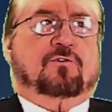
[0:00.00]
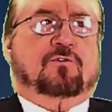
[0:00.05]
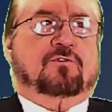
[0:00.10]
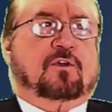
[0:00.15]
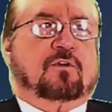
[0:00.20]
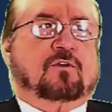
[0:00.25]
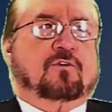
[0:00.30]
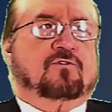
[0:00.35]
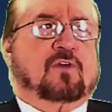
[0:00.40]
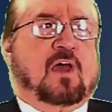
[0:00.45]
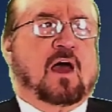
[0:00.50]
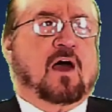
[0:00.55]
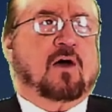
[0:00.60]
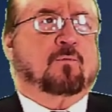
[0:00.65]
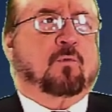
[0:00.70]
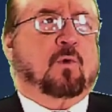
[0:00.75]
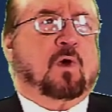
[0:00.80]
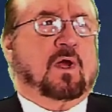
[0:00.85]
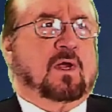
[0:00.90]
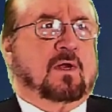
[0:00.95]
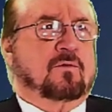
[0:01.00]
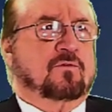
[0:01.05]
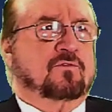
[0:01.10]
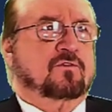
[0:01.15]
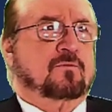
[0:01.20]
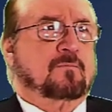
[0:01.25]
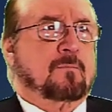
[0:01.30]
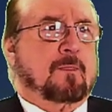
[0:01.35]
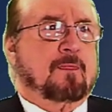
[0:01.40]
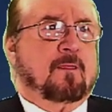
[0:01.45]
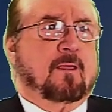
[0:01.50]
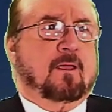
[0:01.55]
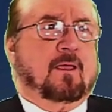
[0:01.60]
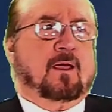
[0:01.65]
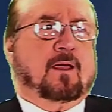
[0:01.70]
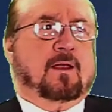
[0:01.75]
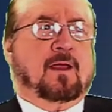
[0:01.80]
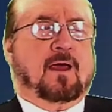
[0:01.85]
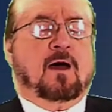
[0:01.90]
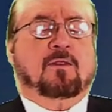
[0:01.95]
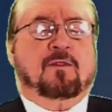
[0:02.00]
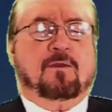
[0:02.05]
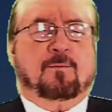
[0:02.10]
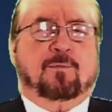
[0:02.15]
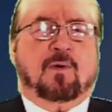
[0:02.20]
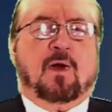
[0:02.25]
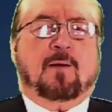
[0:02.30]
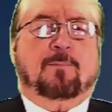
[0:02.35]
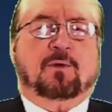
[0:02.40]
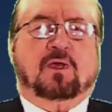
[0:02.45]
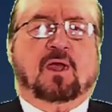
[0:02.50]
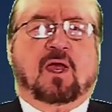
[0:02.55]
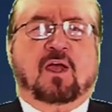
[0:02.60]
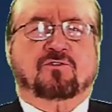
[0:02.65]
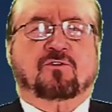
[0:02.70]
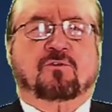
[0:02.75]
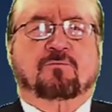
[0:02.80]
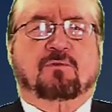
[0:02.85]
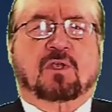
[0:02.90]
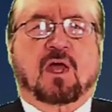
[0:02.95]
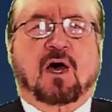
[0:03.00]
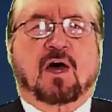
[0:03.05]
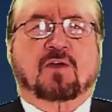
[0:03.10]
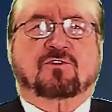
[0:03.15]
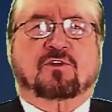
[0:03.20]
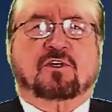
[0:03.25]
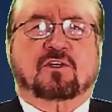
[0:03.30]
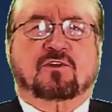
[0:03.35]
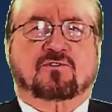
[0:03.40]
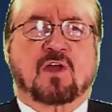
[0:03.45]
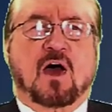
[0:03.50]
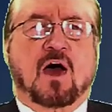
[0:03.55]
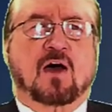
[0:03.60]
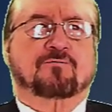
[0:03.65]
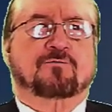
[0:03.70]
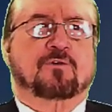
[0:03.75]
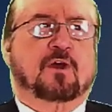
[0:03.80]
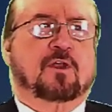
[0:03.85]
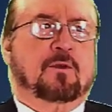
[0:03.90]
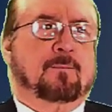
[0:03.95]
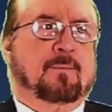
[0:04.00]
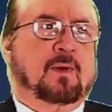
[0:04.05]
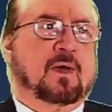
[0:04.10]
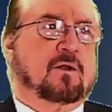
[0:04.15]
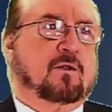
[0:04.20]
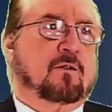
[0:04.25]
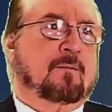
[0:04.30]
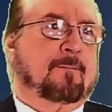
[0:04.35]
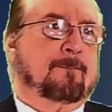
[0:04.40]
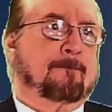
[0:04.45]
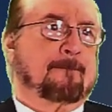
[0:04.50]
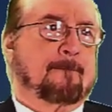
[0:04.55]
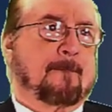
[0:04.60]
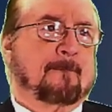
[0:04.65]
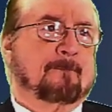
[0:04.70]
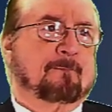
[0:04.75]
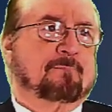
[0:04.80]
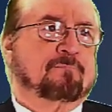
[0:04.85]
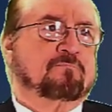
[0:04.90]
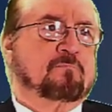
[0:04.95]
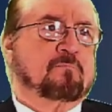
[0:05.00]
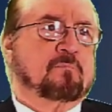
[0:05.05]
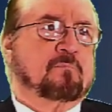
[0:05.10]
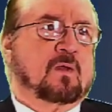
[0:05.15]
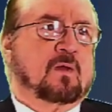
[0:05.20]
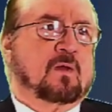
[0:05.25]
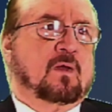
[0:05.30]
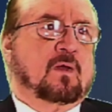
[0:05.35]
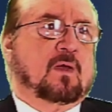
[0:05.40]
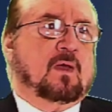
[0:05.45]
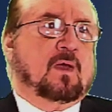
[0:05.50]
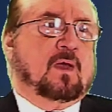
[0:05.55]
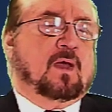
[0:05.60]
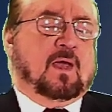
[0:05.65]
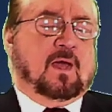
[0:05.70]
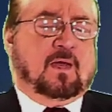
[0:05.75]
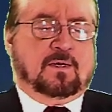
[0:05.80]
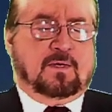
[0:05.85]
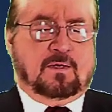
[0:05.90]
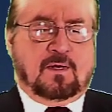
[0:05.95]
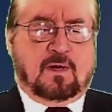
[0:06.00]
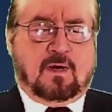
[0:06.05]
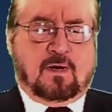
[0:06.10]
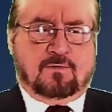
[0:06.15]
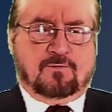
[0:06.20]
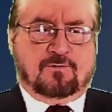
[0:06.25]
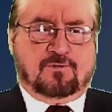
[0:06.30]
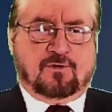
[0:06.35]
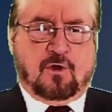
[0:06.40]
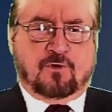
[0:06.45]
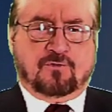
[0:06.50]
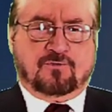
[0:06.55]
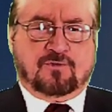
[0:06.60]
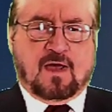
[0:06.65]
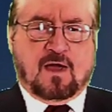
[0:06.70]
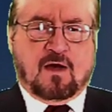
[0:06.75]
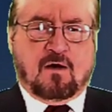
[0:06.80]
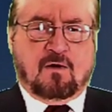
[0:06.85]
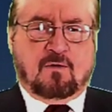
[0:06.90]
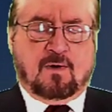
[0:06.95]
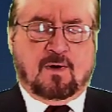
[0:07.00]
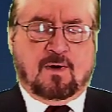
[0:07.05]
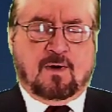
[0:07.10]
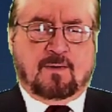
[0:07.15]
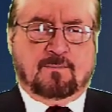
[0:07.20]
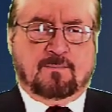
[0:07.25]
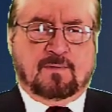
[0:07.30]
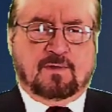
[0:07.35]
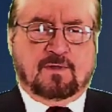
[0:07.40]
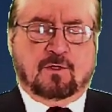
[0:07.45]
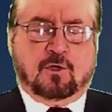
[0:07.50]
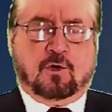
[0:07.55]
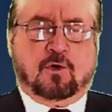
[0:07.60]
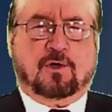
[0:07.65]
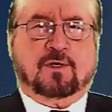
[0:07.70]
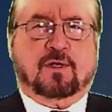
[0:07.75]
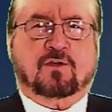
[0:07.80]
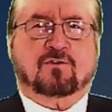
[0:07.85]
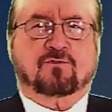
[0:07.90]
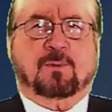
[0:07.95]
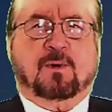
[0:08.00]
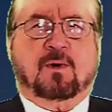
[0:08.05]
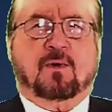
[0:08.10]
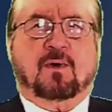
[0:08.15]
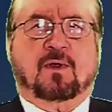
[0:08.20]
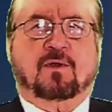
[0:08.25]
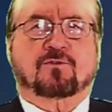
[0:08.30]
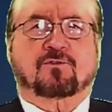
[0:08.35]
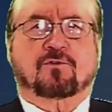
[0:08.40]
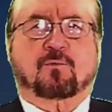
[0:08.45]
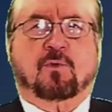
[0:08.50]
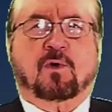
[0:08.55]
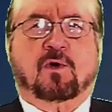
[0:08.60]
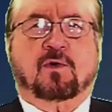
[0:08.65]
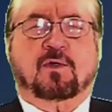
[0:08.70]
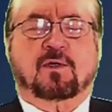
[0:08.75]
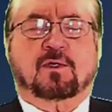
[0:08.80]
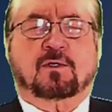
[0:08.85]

into sound waves and how the propagation velocity is not fundamental. And he uh, shows how uh, the learning experience of where he